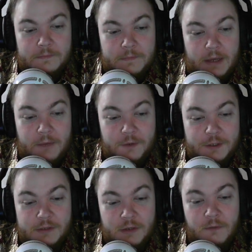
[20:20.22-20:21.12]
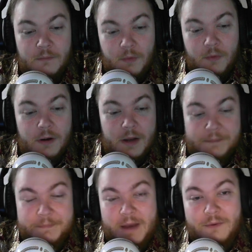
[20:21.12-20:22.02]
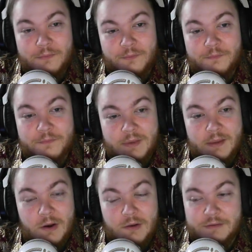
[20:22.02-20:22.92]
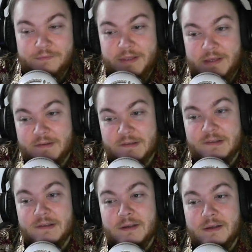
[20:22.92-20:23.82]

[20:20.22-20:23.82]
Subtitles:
I want to know more about all of this.